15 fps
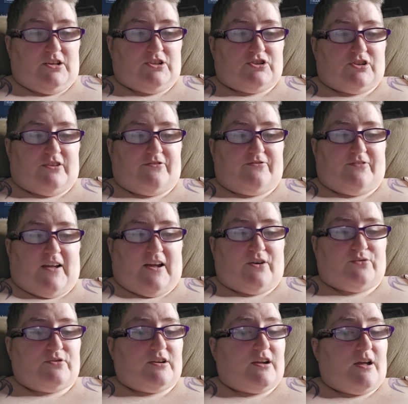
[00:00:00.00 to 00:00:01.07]
She
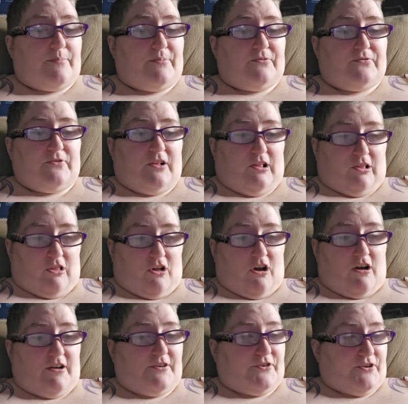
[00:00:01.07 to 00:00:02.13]
found a cup of
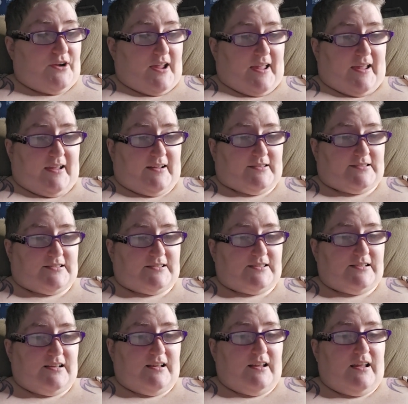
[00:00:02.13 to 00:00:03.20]
claw in her
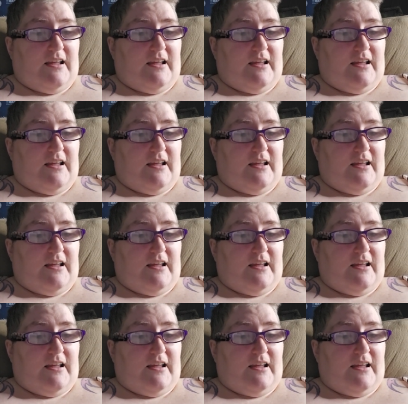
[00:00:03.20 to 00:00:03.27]
hands